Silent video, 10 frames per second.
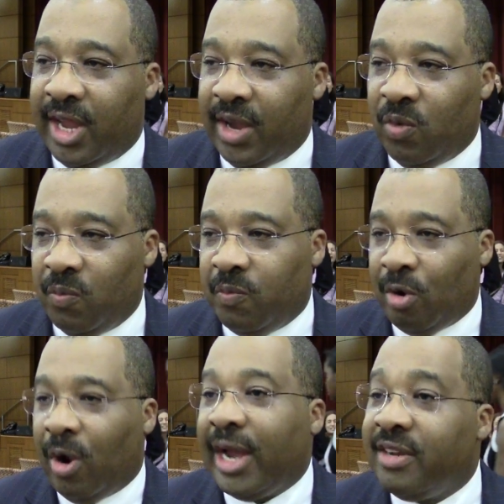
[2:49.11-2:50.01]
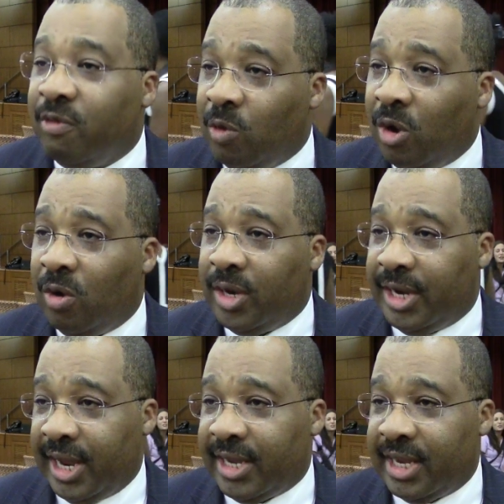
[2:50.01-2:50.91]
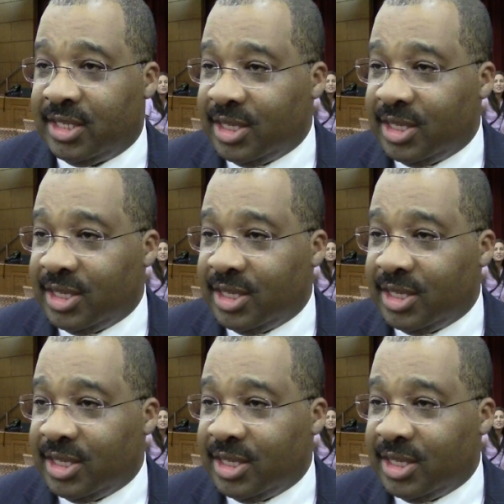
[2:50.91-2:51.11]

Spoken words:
a proactive role in that case.